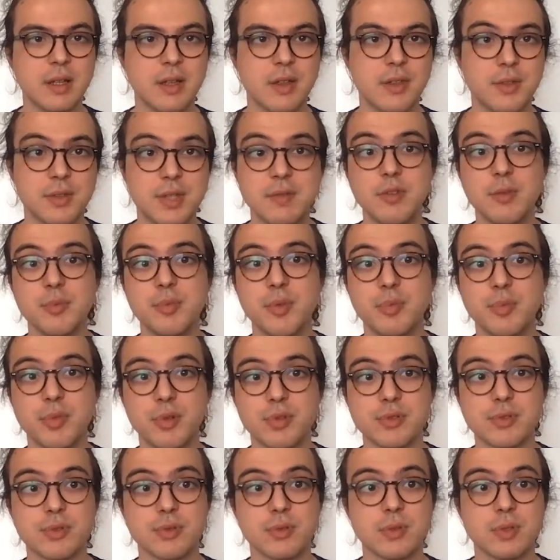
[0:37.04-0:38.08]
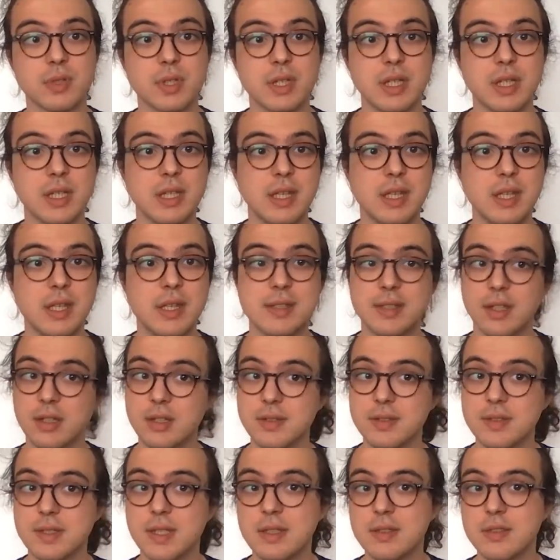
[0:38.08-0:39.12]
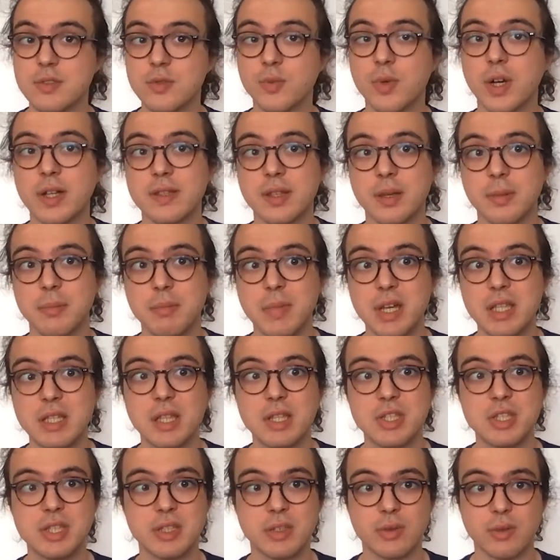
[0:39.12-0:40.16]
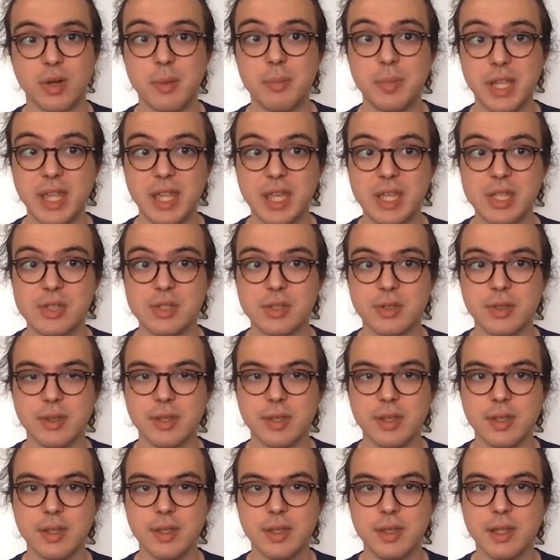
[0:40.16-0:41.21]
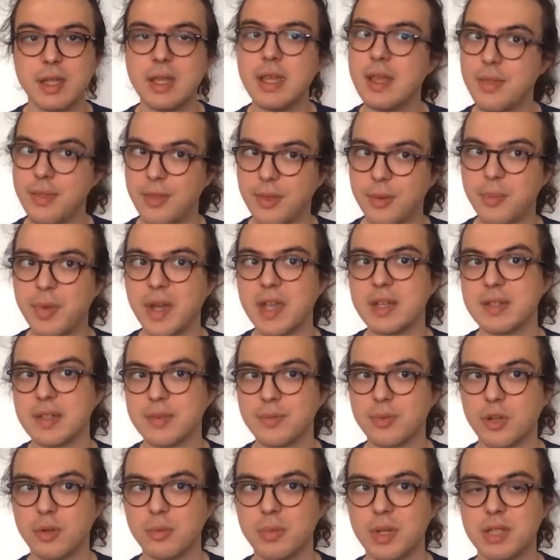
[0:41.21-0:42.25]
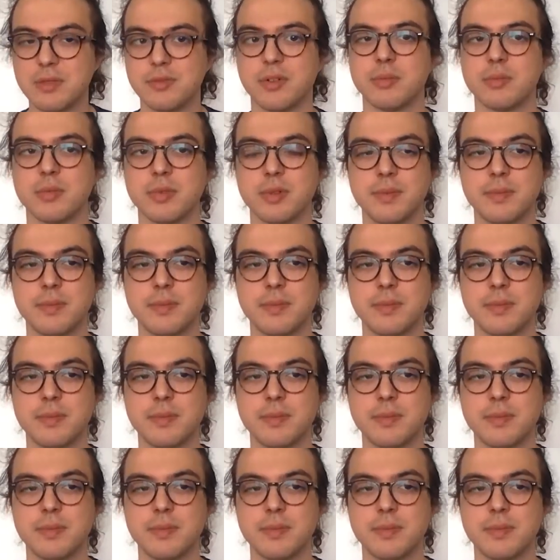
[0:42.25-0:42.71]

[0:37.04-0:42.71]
the developer portal is oriented toward managing your application in the PyNetwork platform.